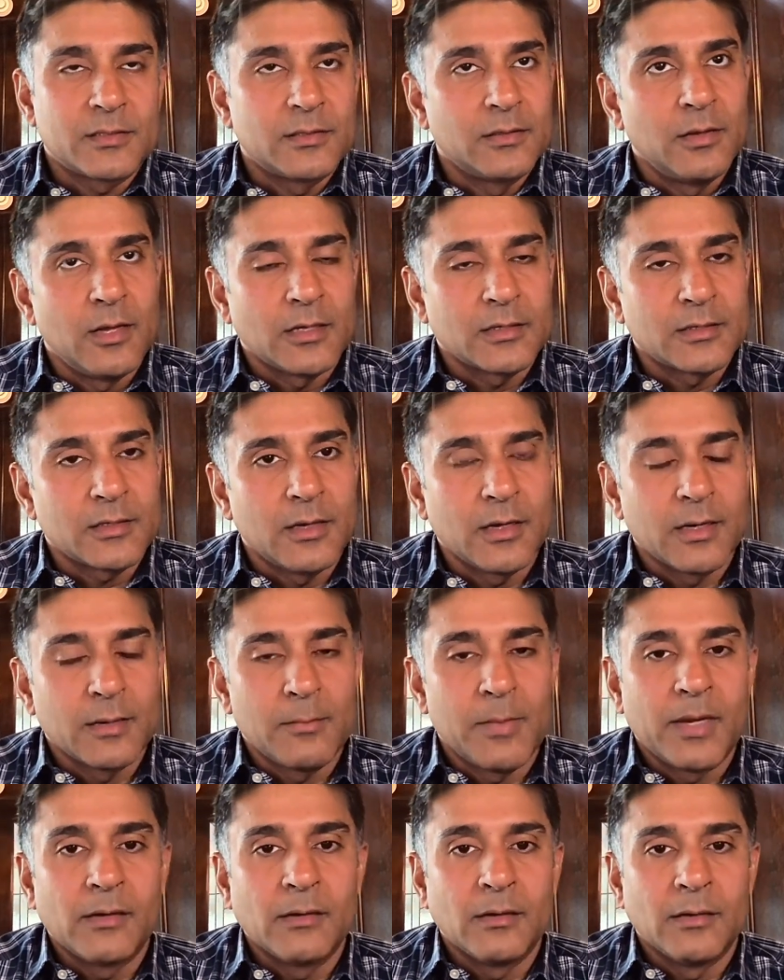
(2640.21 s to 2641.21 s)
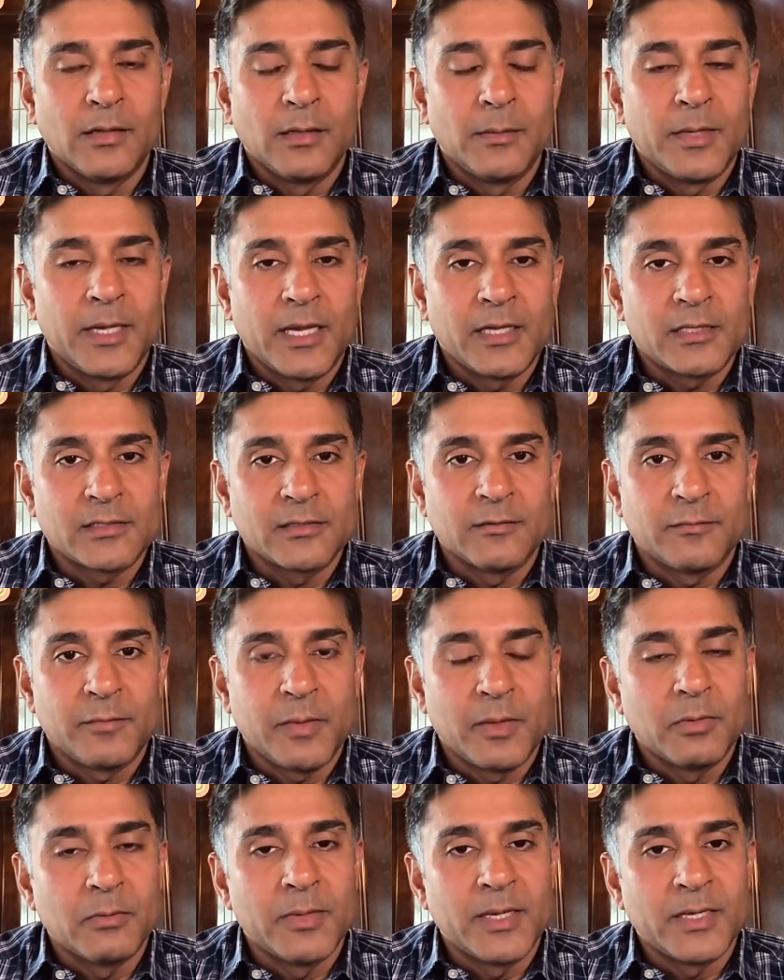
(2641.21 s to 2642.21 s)
lock, stock, and barrel elimination of
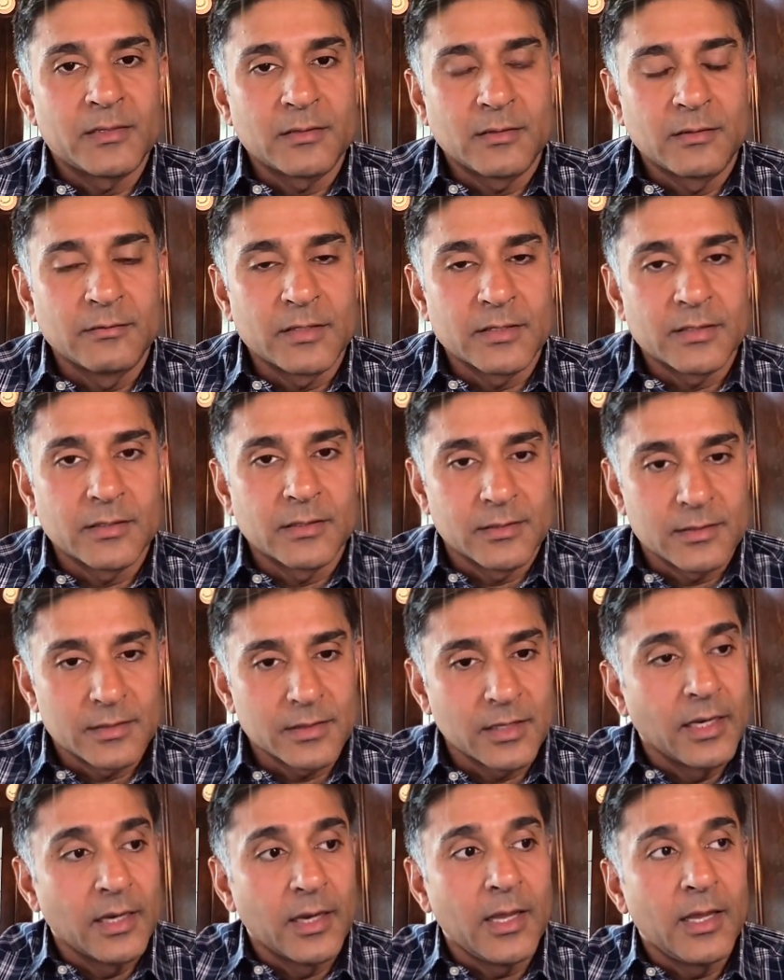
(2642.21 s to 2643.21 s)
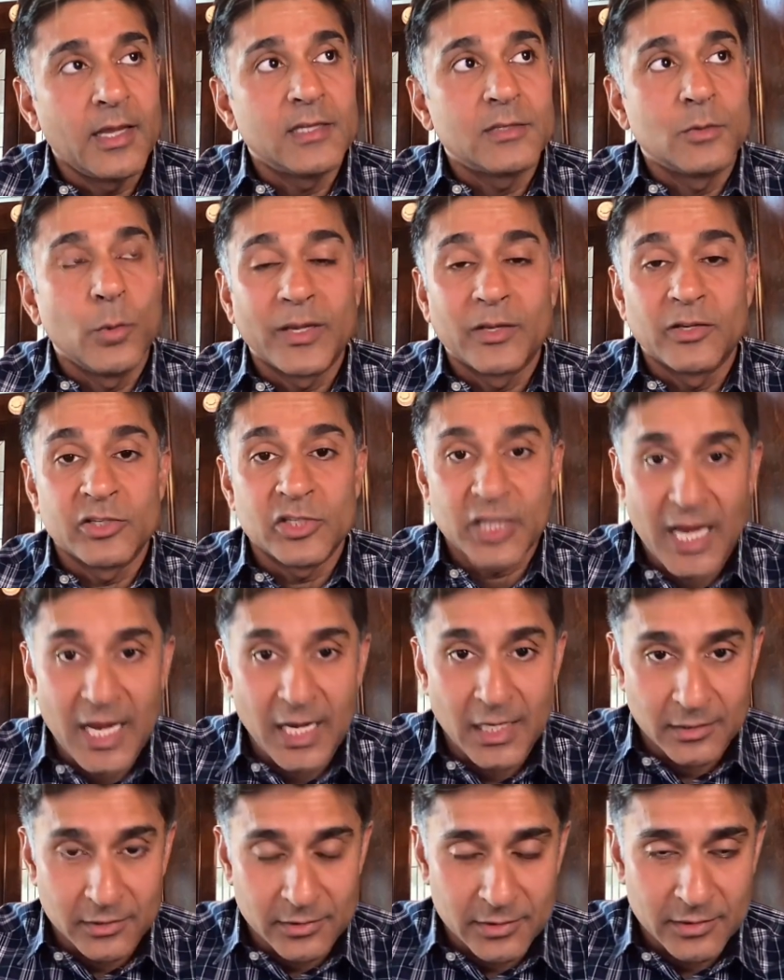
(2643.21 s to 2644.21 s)
people-based services. It is going to
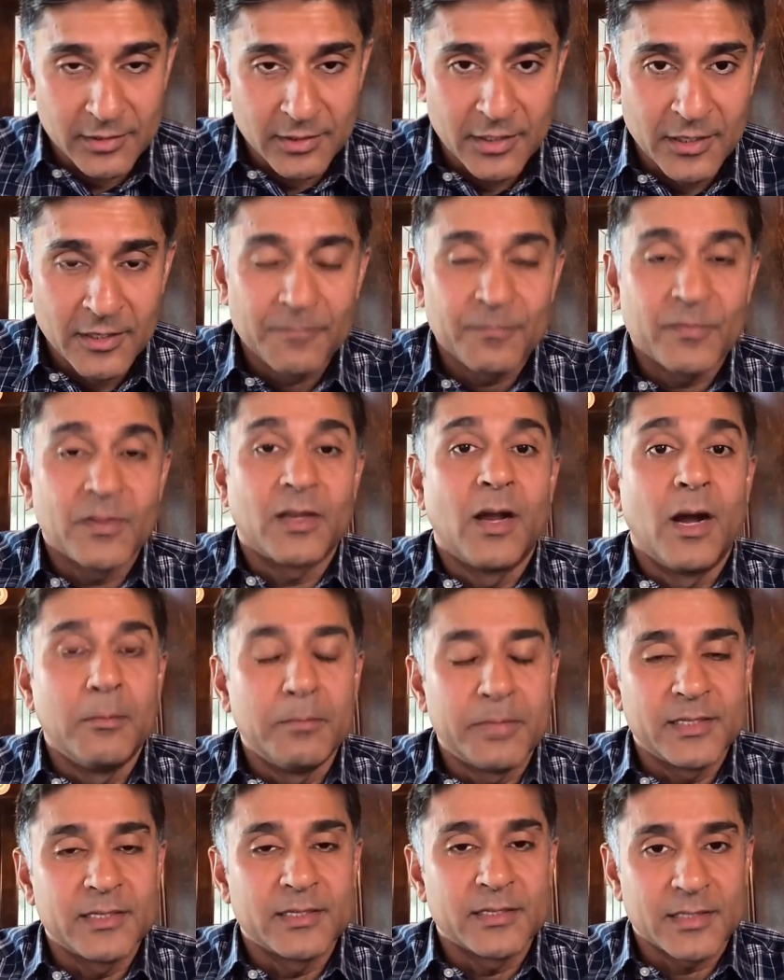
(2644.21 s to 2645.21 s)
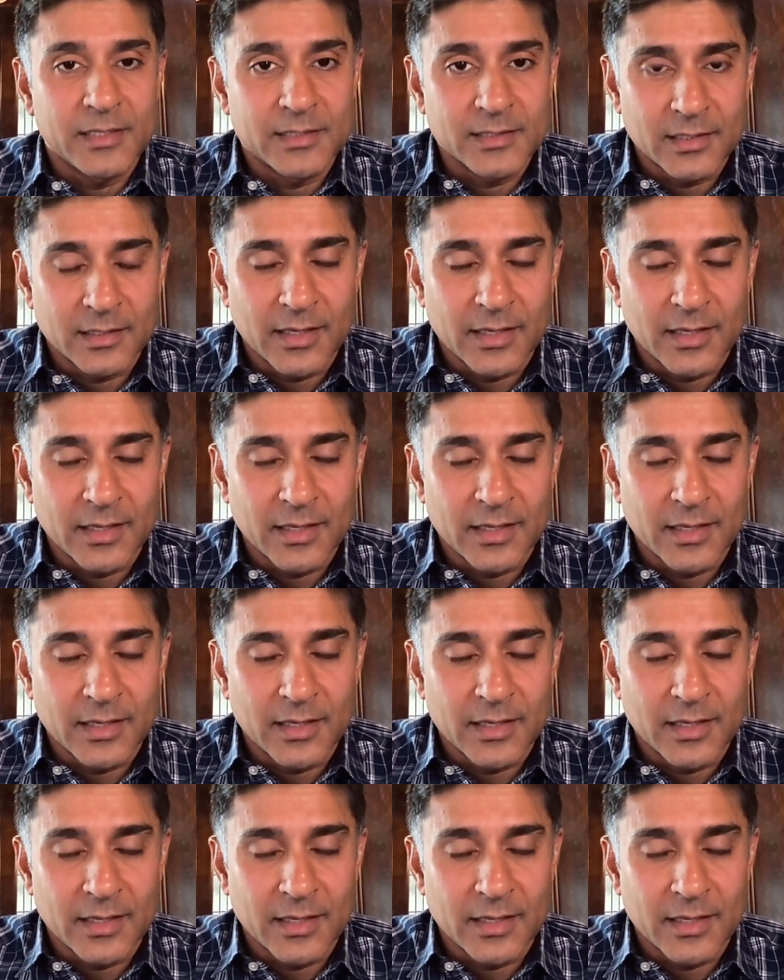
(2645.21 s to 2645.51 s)
change. The competencies are